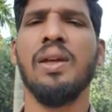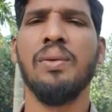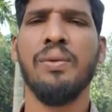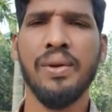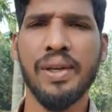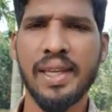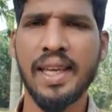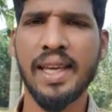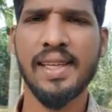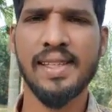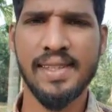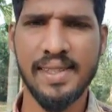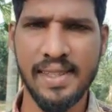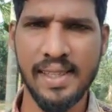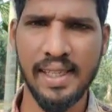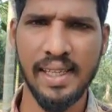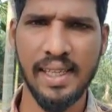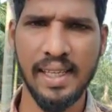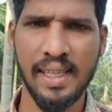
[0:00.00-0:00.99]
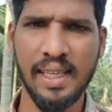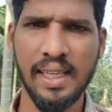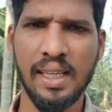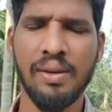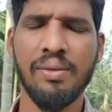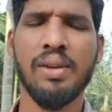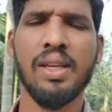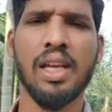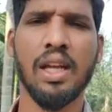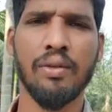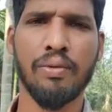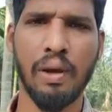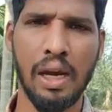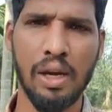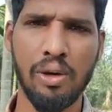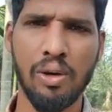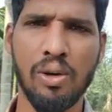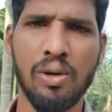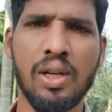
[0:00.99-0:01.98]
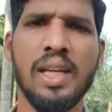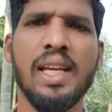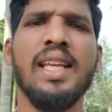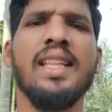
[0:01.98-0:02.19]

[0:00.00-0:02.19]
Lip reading: we can find out